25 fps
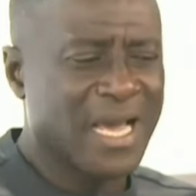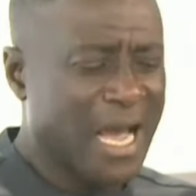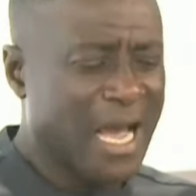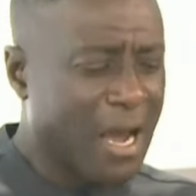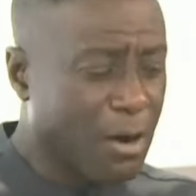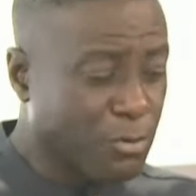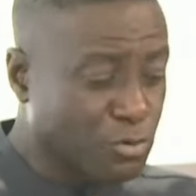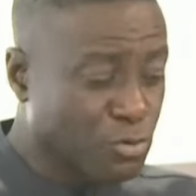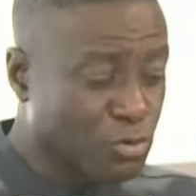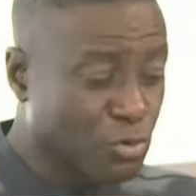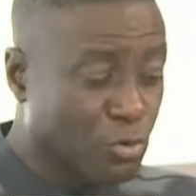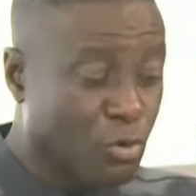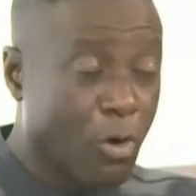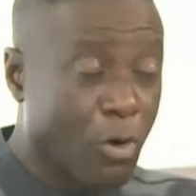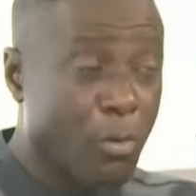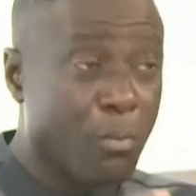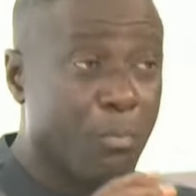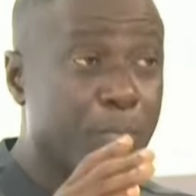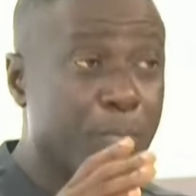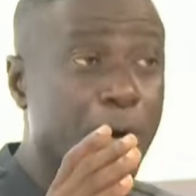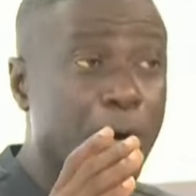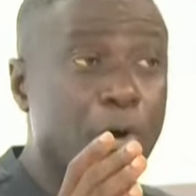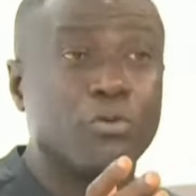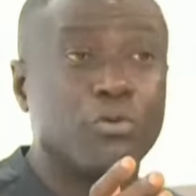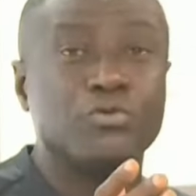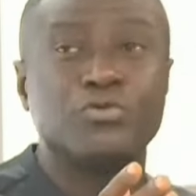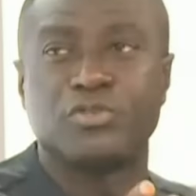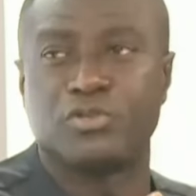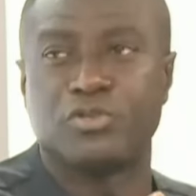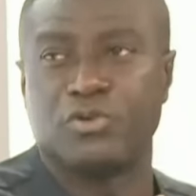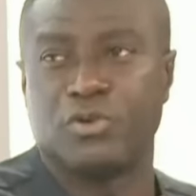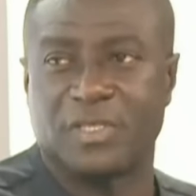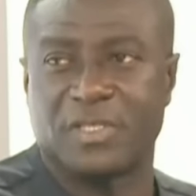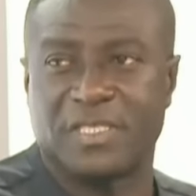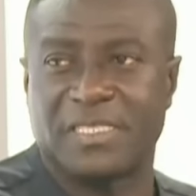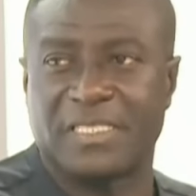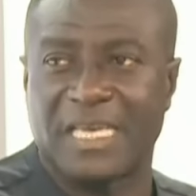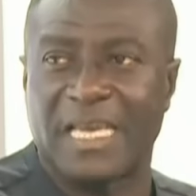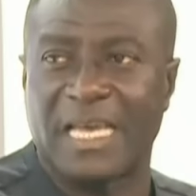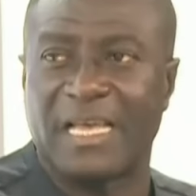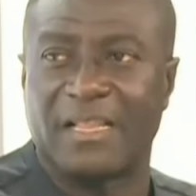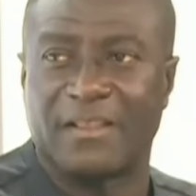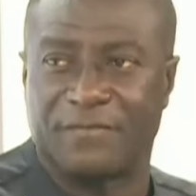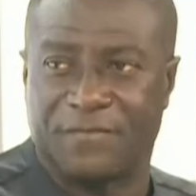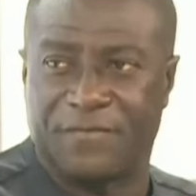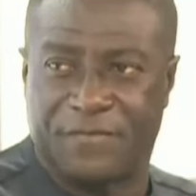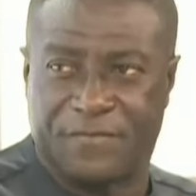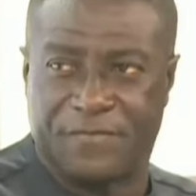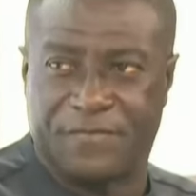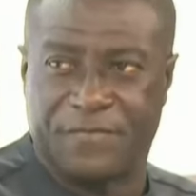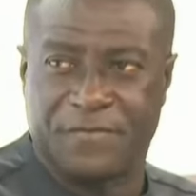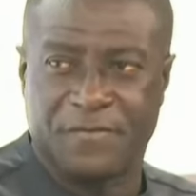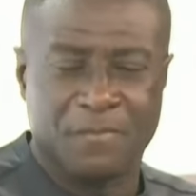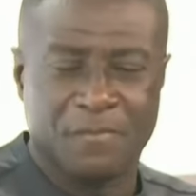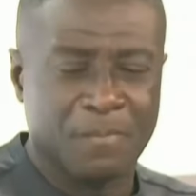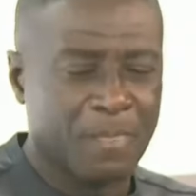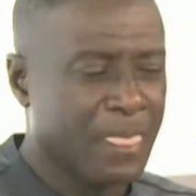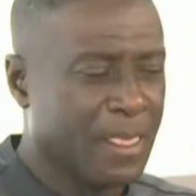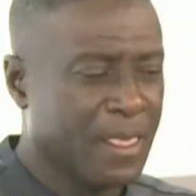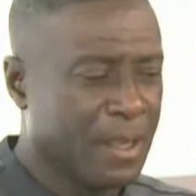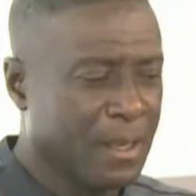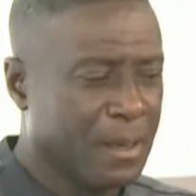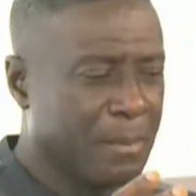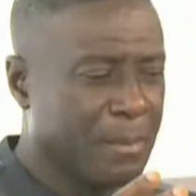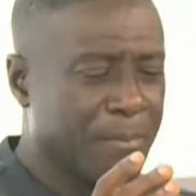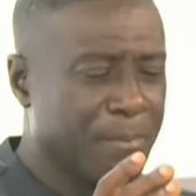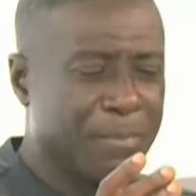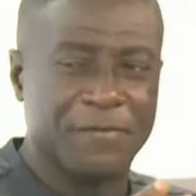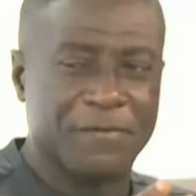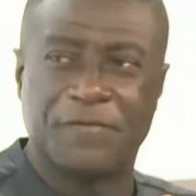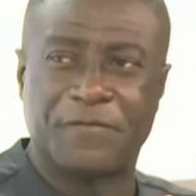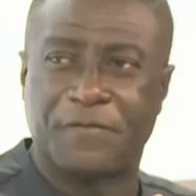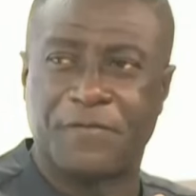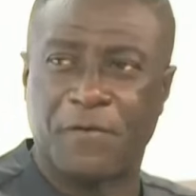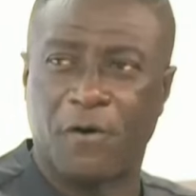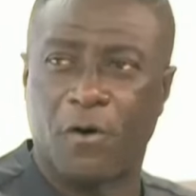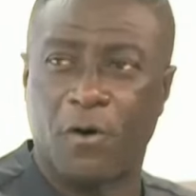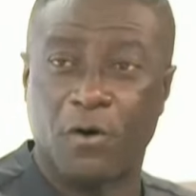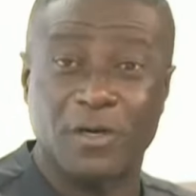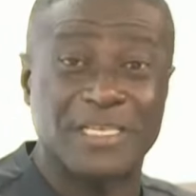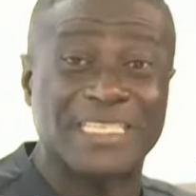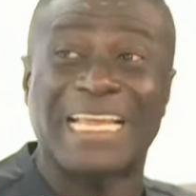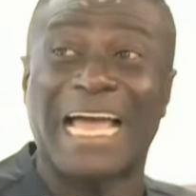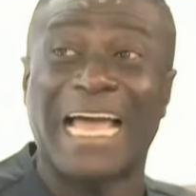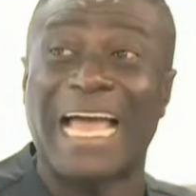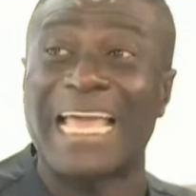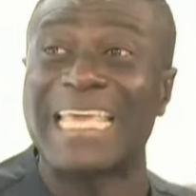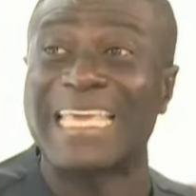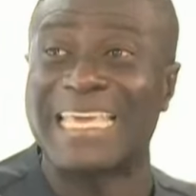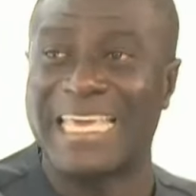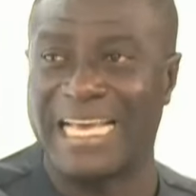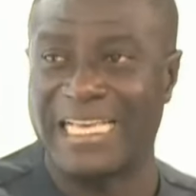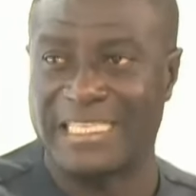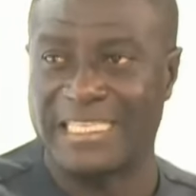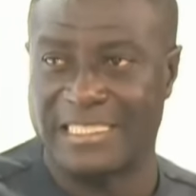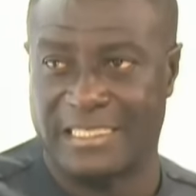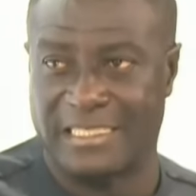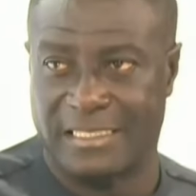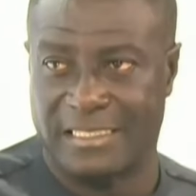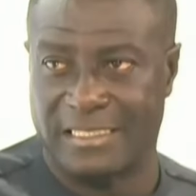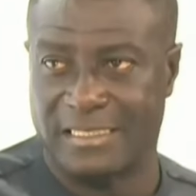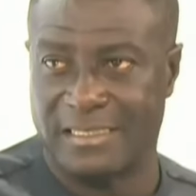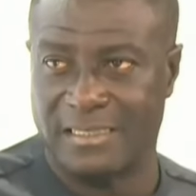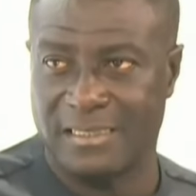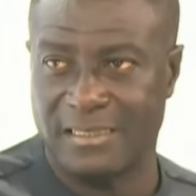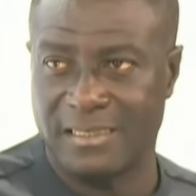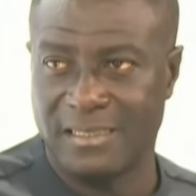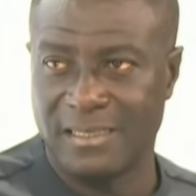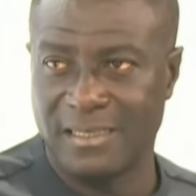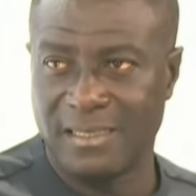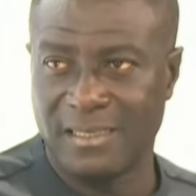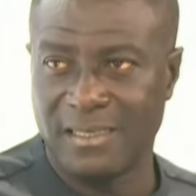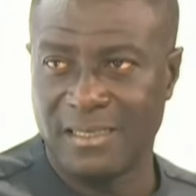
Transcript: how to compose yourself before tigers.